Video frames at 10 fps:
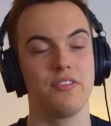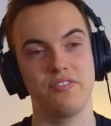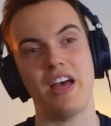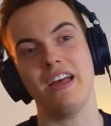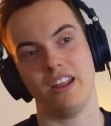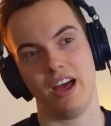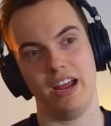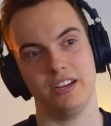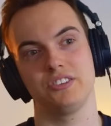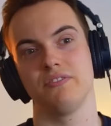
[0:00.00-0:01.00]
That I
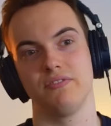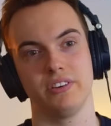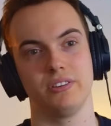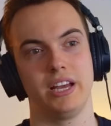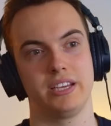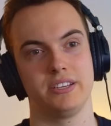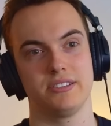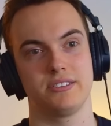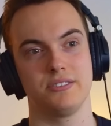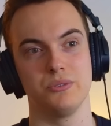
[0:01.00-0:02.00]
actually feel like
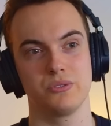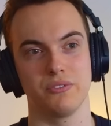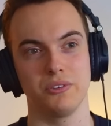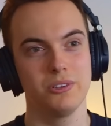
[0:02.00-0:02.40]
is useful.